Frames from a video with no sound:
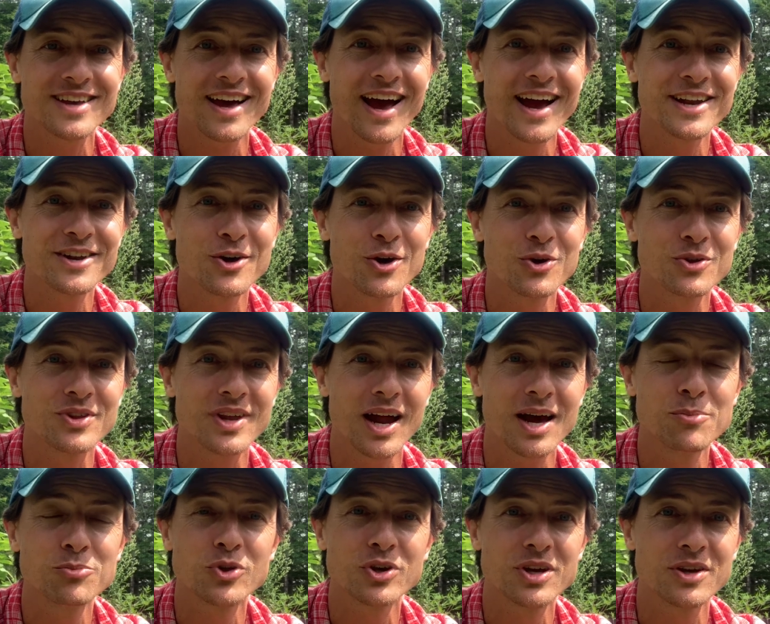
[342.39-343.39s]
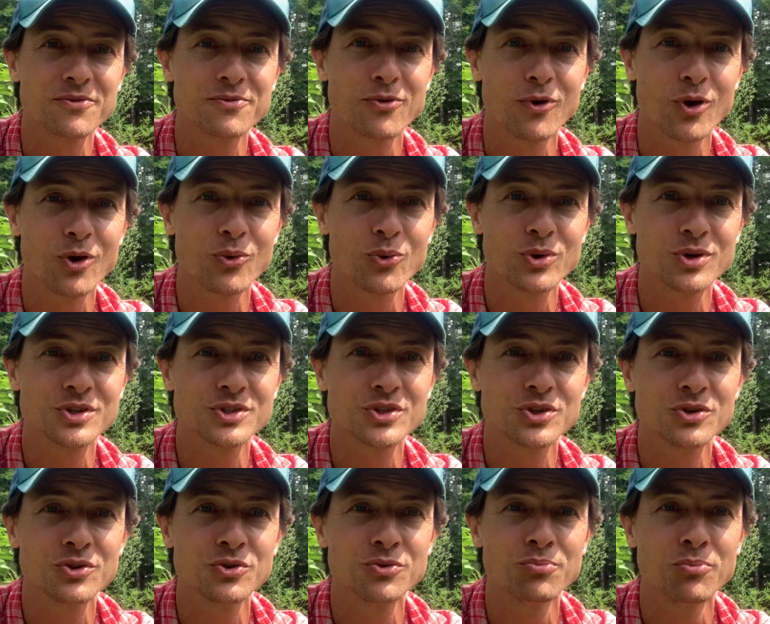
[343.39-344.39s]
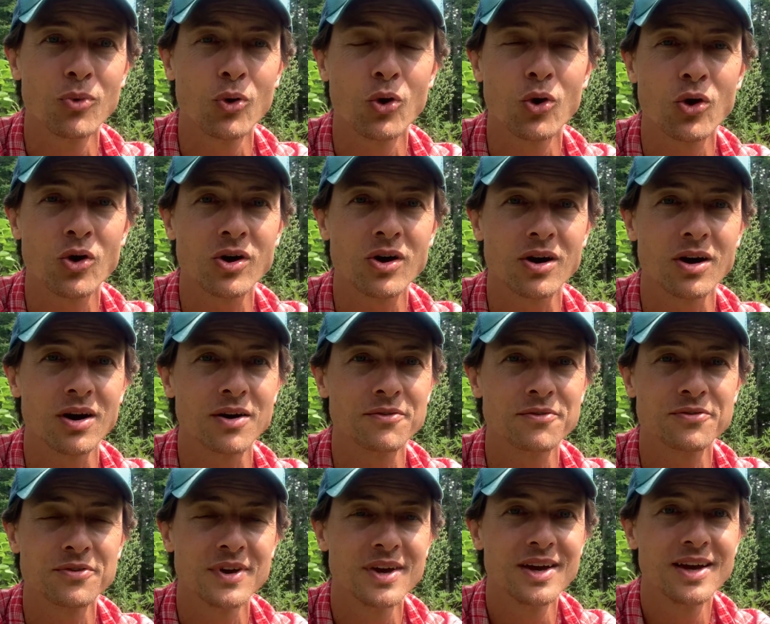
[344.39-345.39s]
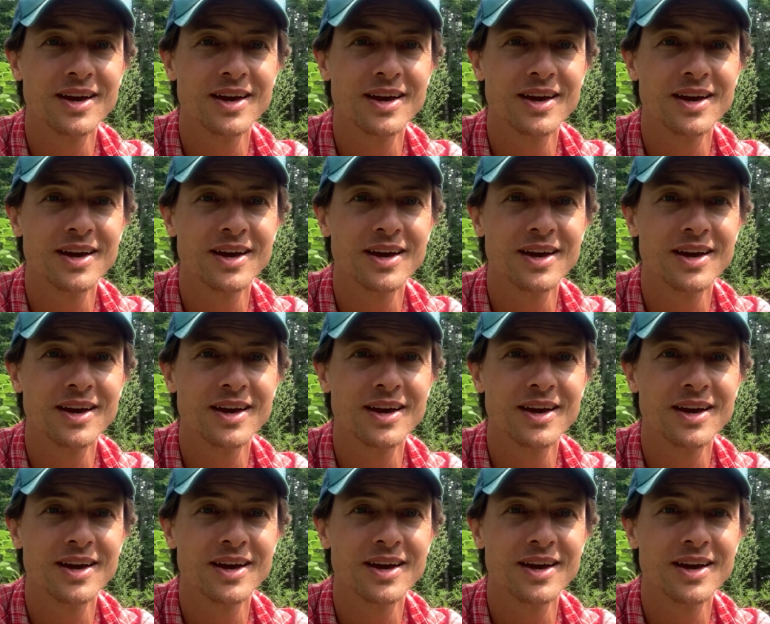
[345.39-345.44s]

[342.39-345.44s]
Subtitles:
I know that I'm looking forward to more of